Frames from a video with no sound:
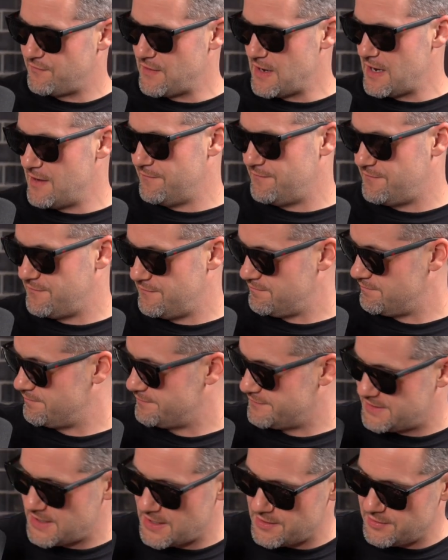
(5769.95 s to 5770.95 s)

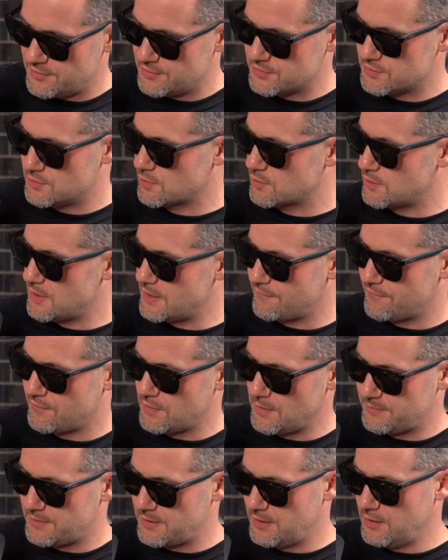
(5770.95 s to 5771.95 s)
5-10 years look like for
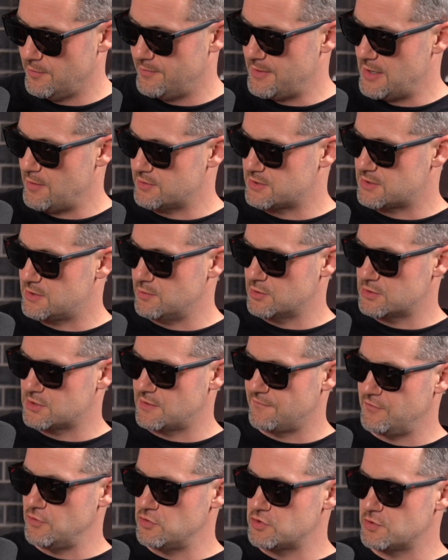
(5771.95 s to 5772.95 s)
Up the Hill, man? What's the
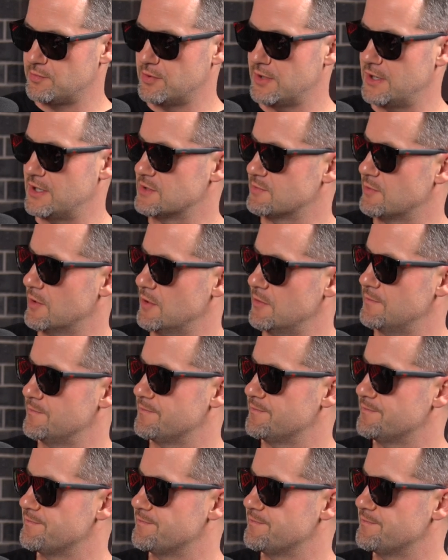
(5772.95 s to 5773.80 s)
future plans, bro?